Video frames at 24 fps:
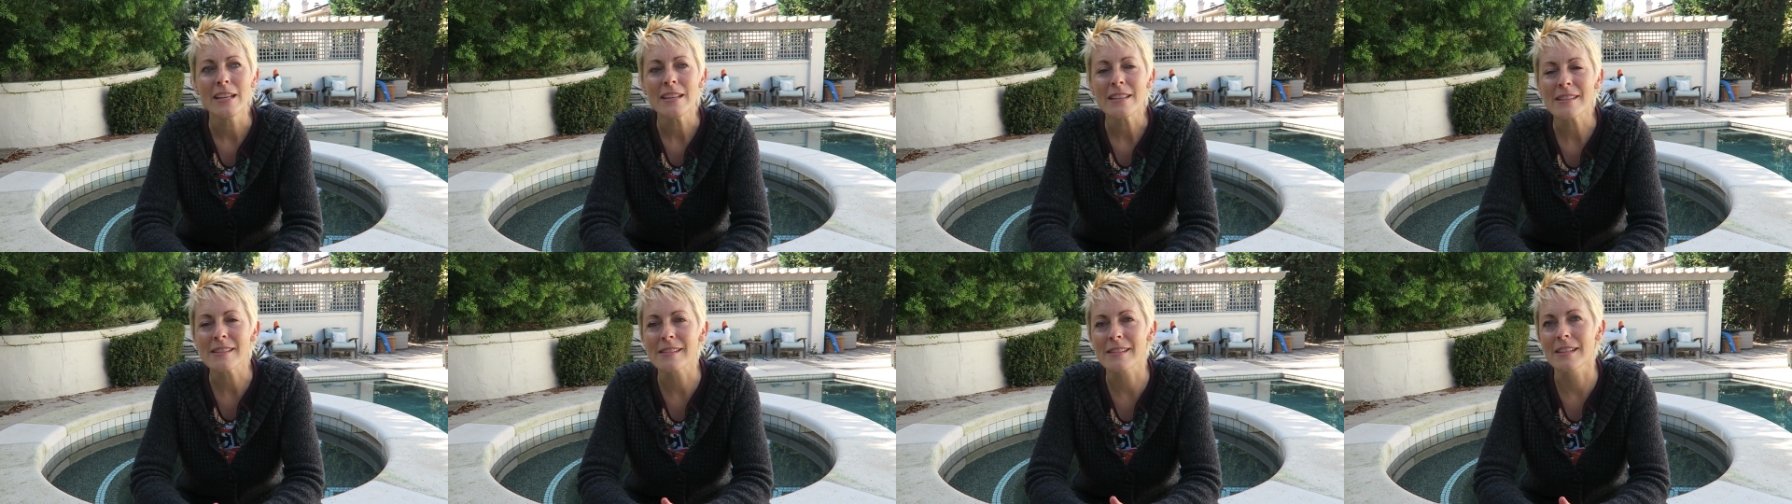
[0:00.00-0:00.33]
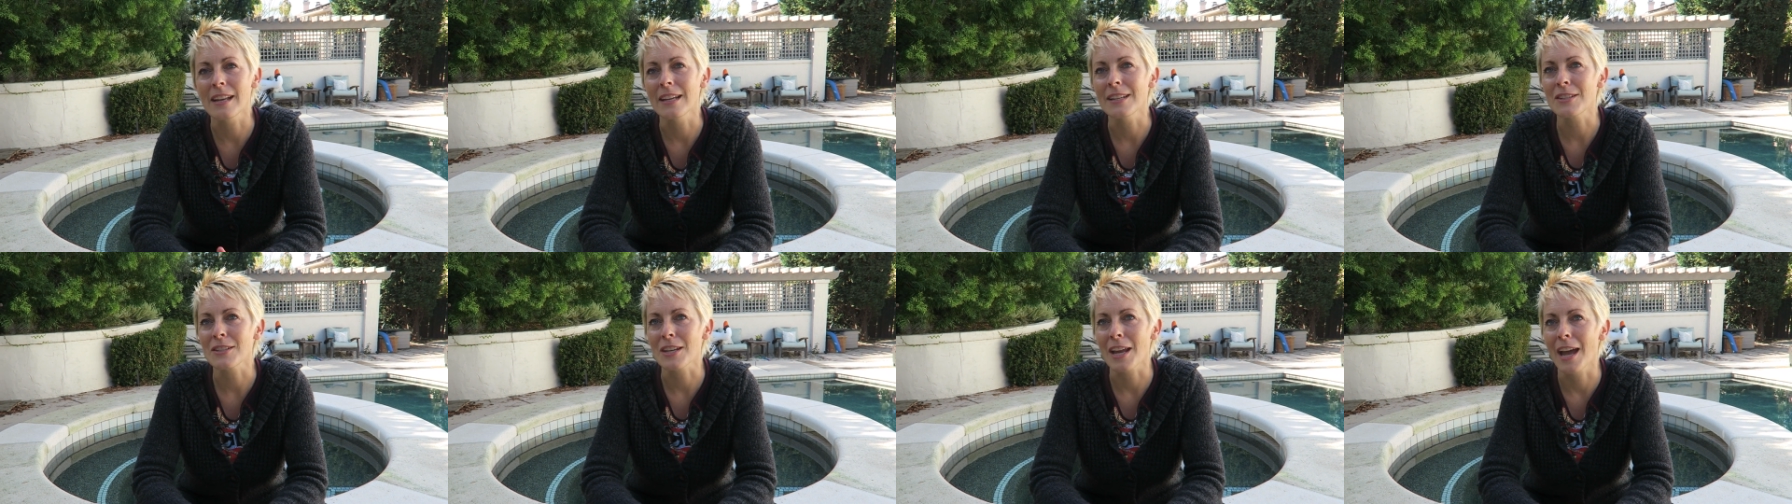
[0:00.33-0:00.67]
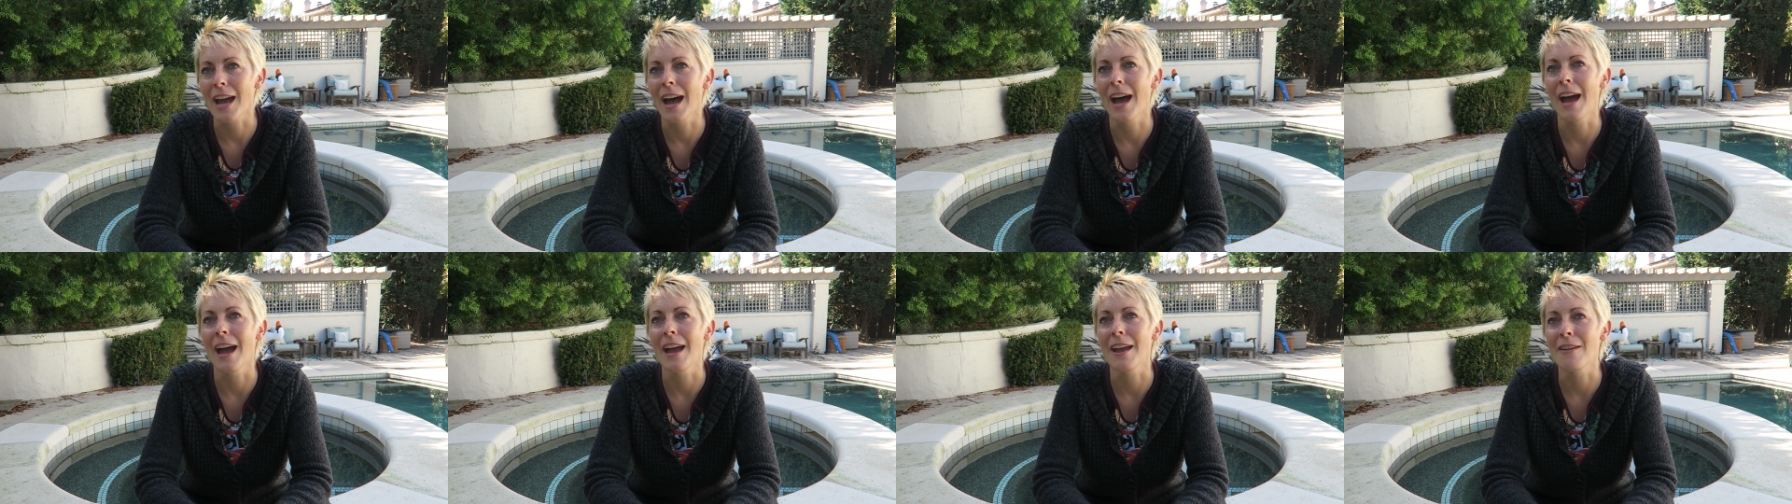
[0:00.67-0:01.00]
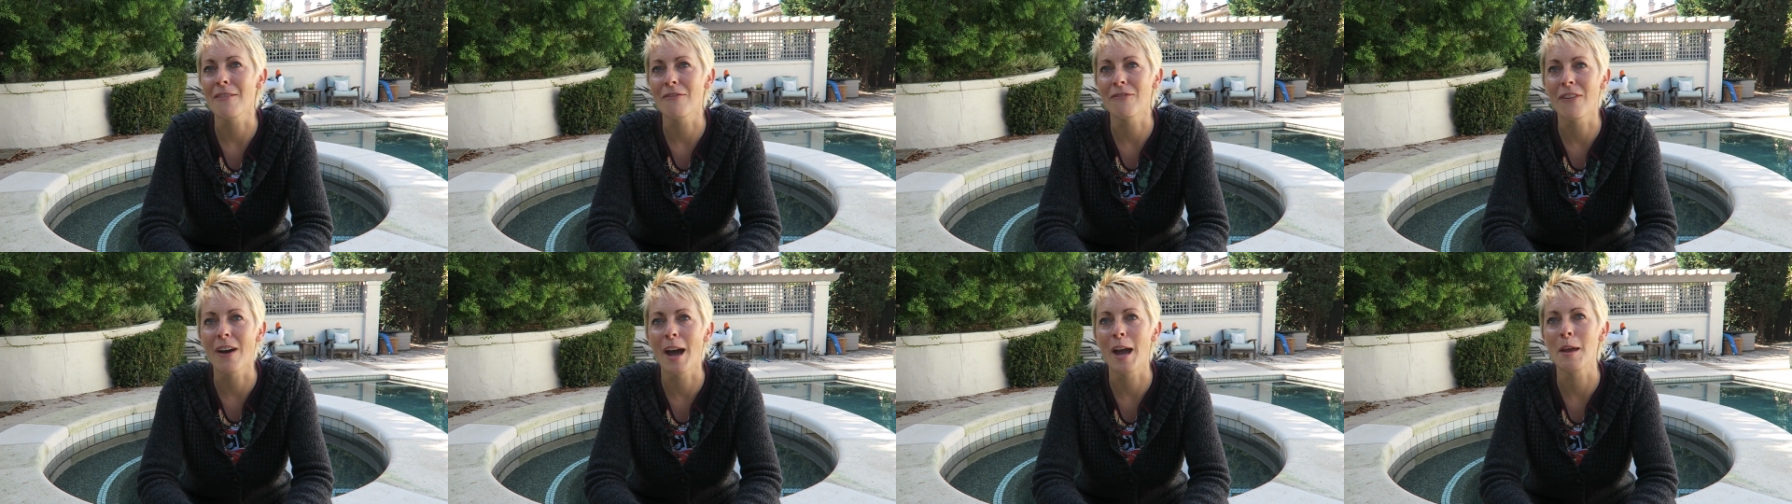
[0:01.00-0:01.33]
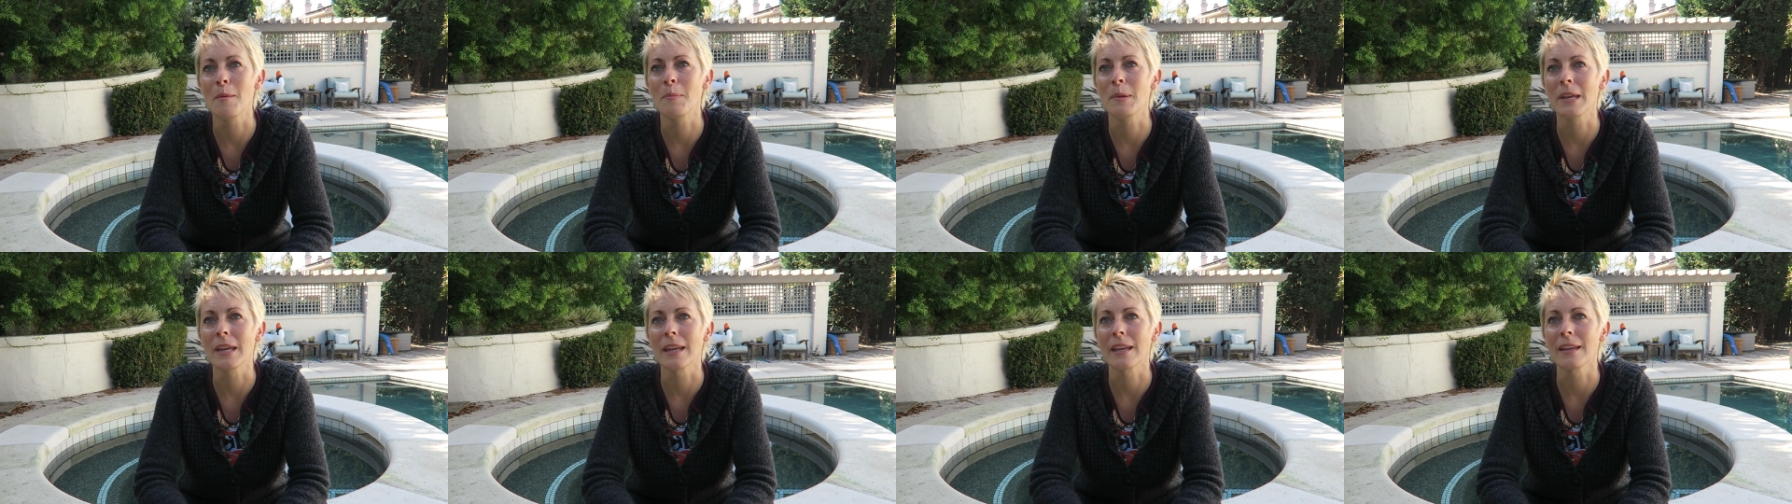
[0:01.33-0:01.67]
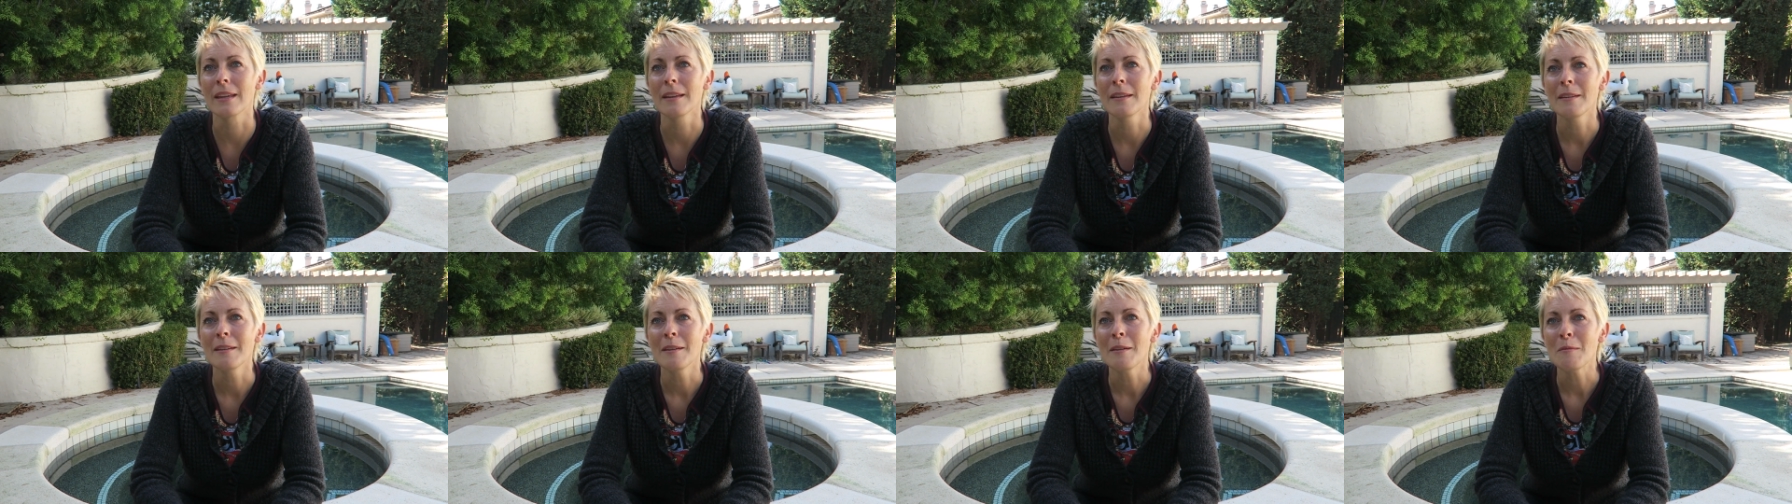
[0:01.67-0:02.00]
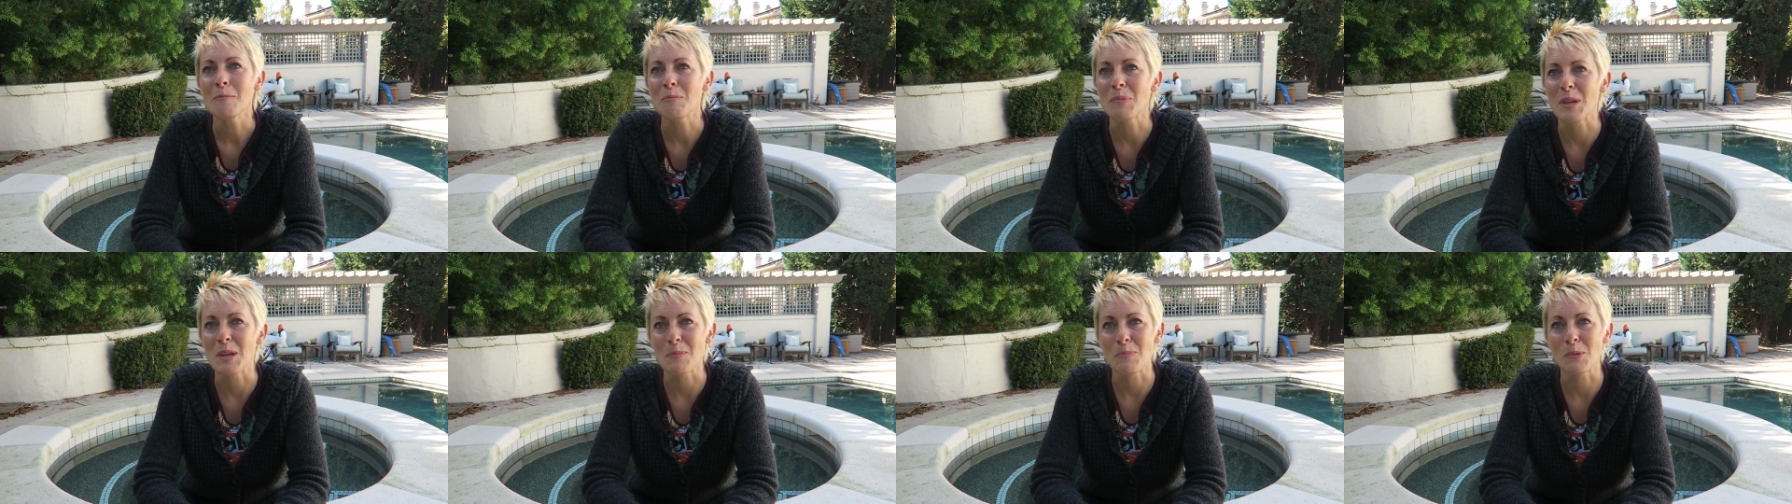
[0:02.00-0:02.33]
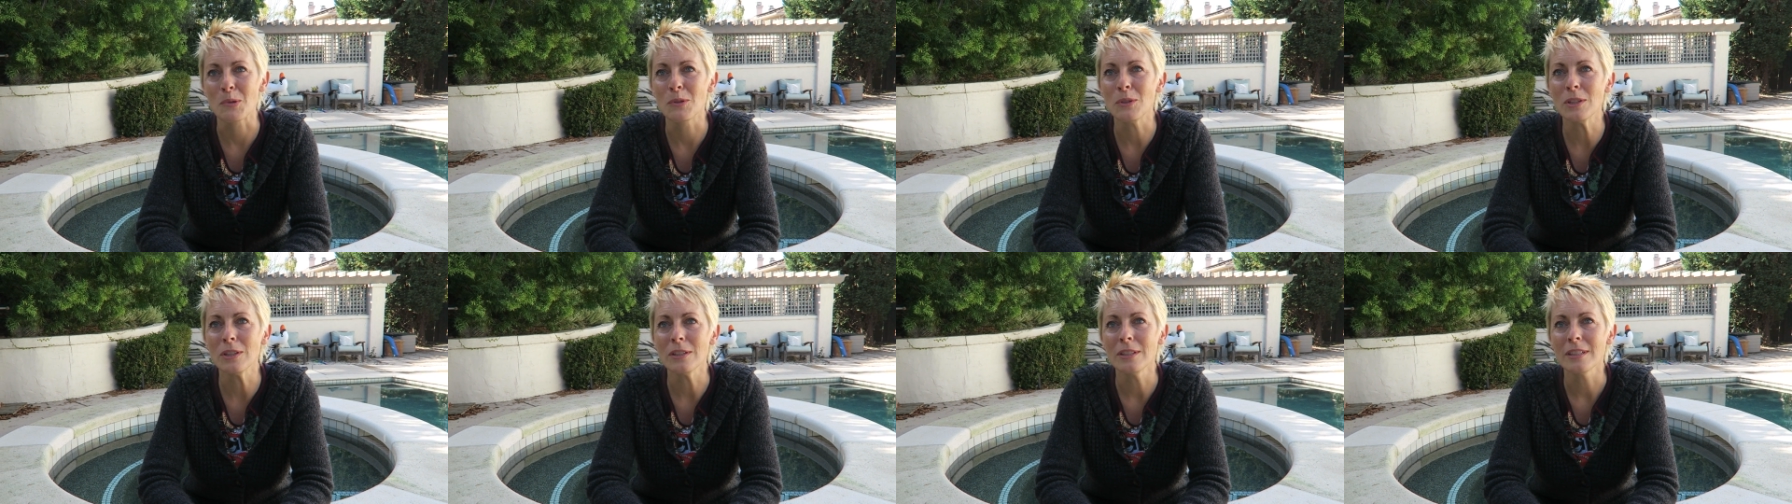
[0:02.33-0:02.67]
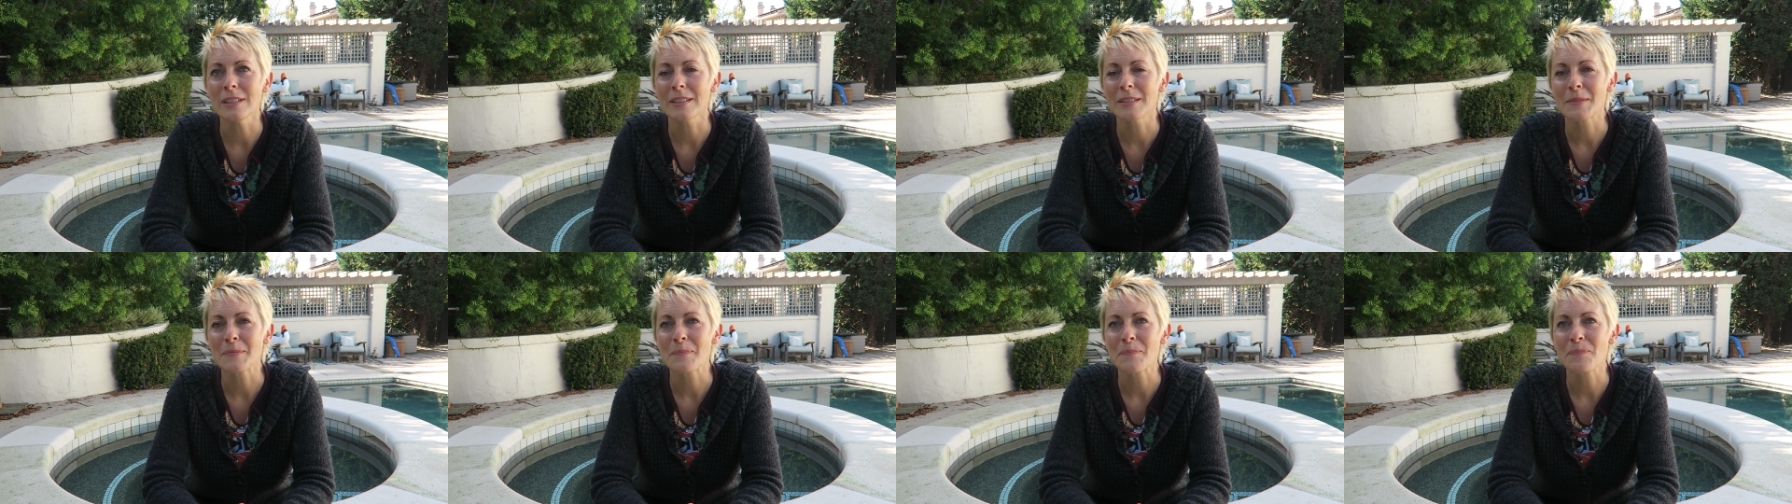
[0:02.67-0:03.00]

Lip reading: such high vibing people